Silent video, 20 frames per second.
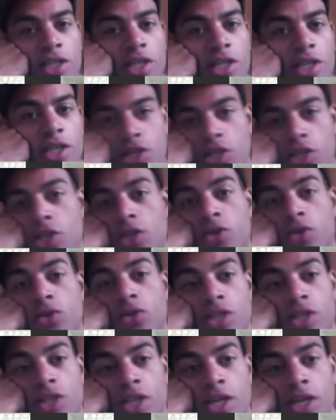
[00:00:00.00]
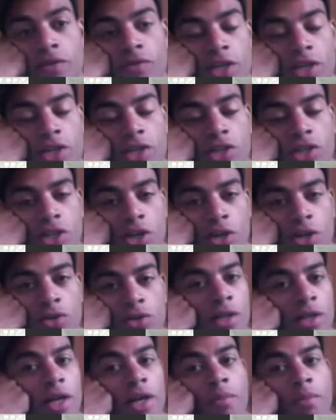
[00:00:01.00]
to huge TV
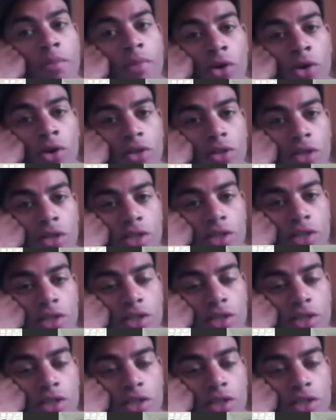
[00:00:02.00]
shows, and beyond,